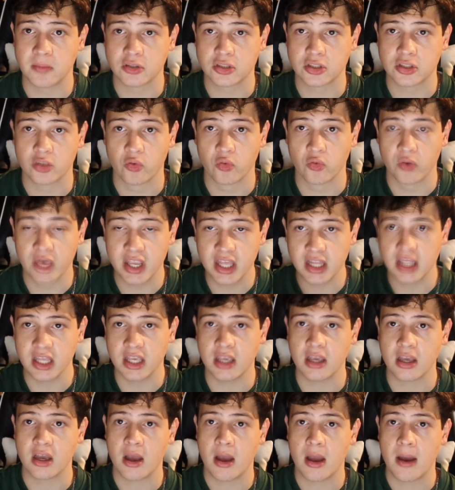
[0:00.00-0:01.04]
to really
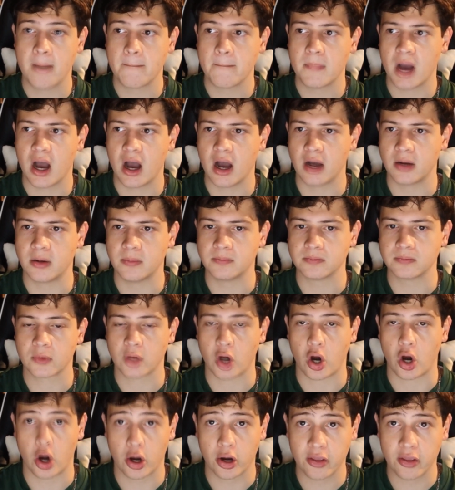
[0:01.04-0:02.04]
hurt